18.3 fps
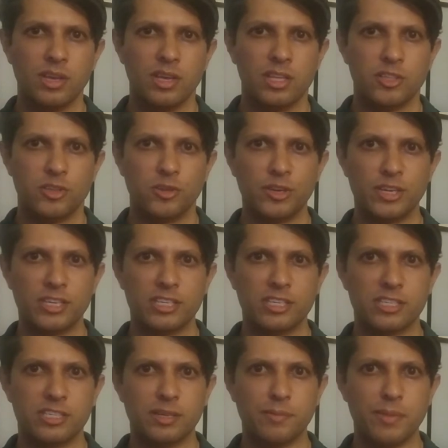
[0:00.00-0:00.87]
The union
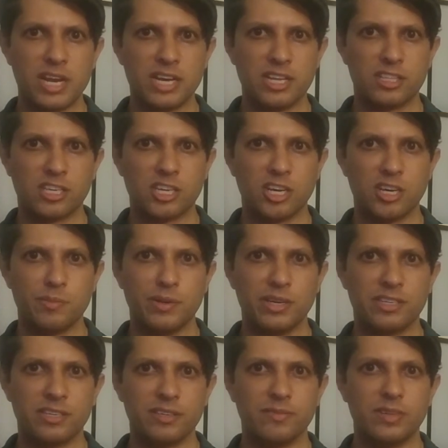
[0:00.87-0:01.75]
has demanded the
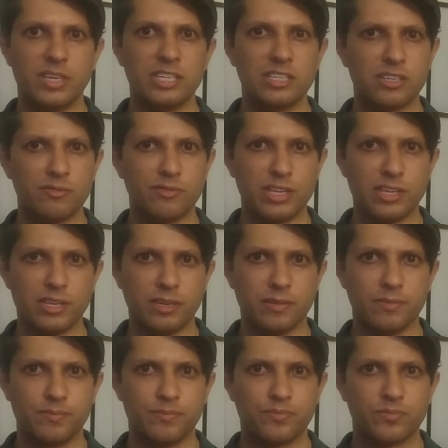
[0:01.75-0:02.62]
government
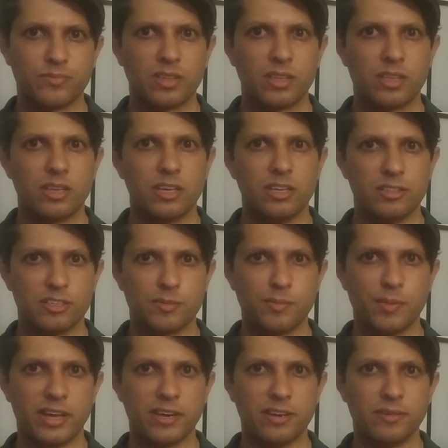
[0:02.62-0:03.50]
intervene in
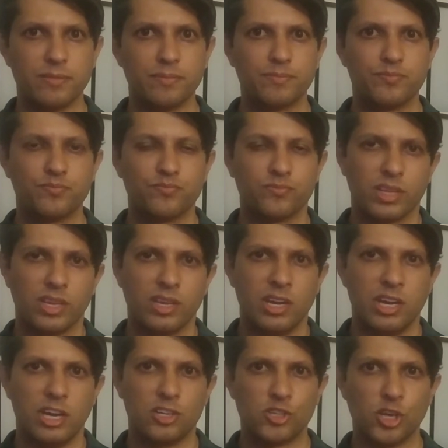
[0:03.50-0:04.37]
this matter. It
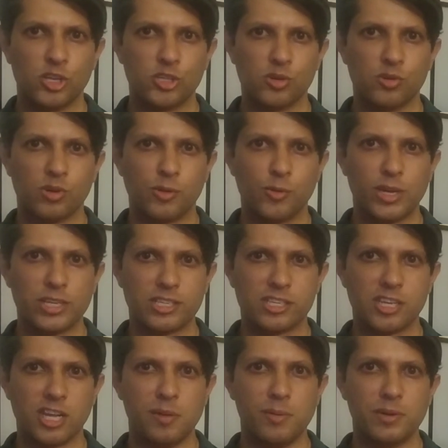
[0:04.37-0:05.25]
has also
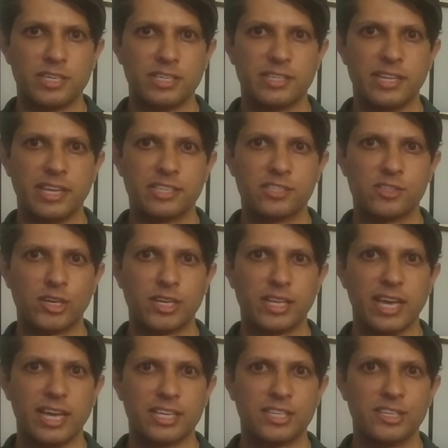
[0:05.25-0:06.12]
requested the government to take
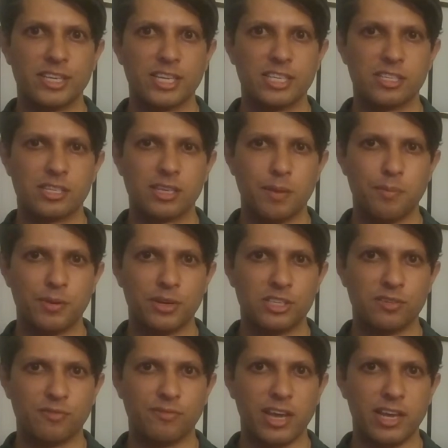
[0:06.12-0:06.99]
strict action against the
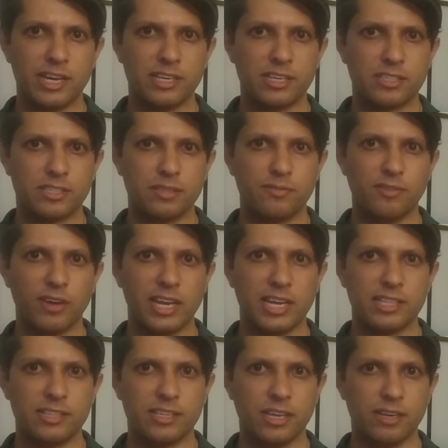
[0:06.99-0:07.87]
companies who
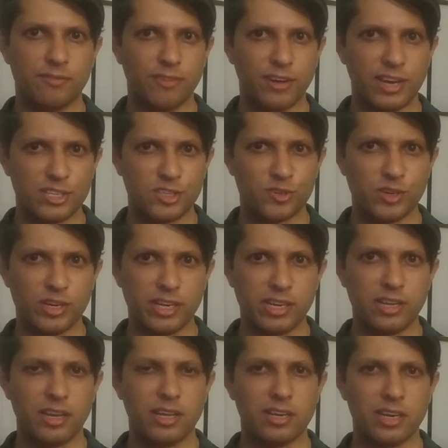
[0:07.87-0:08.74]
violate the
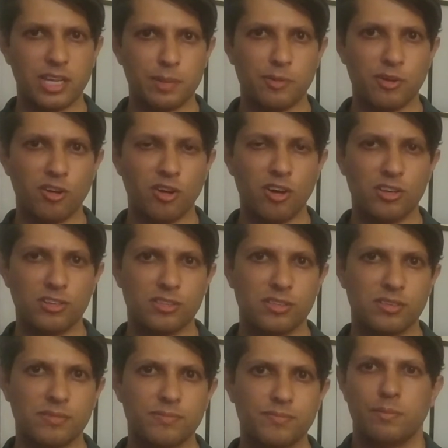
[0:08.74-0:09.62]
advisory and labor
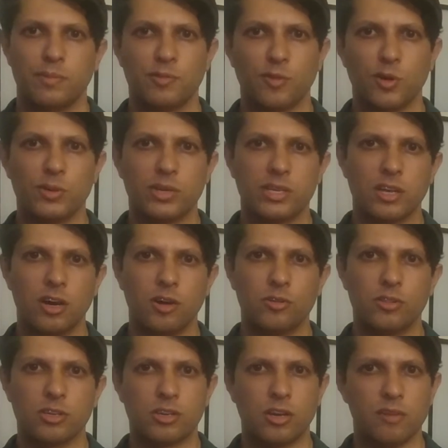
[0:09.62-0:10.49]
laws. Before we
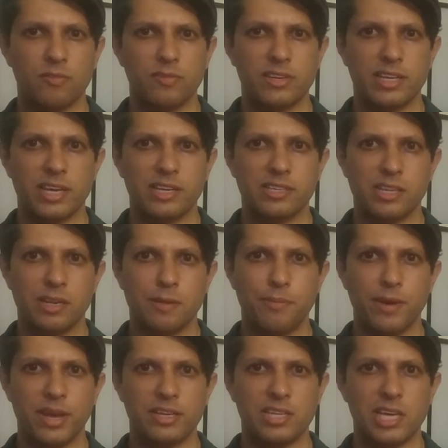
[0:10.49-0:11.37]
go, the
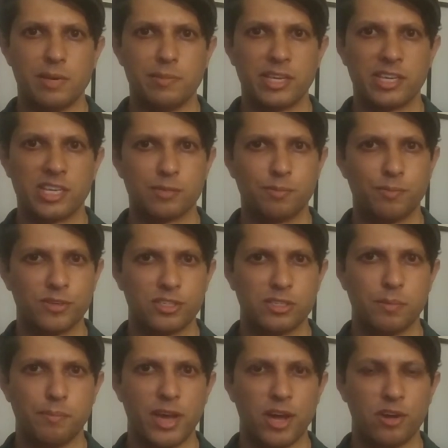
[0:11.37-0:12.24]
COVID-19 pandemic has
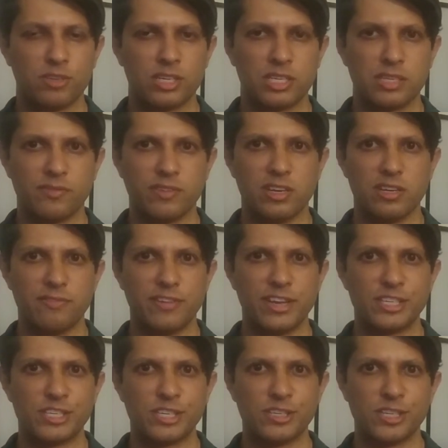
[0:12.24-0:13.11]
pushed the boundaries of
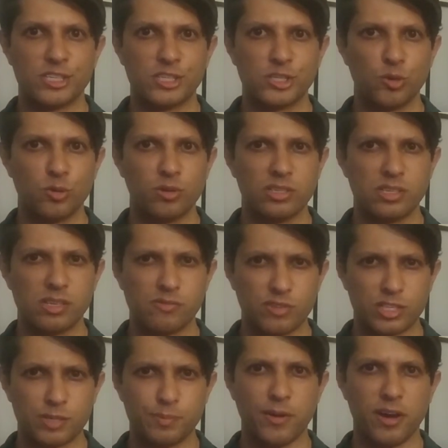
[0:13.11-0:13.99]
innovation and students
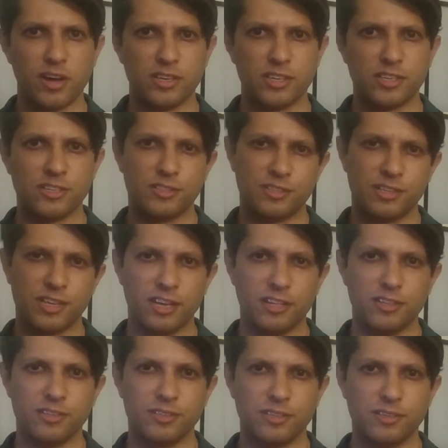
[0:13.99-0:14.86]
have responded to the
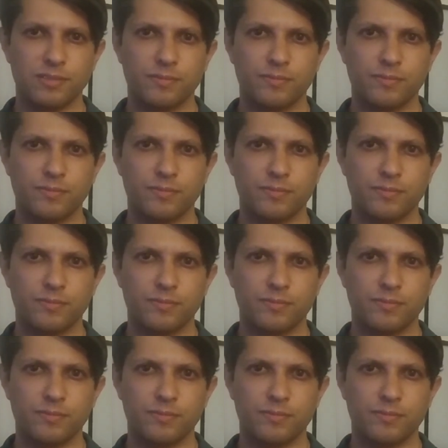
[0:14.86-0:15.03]
challenge.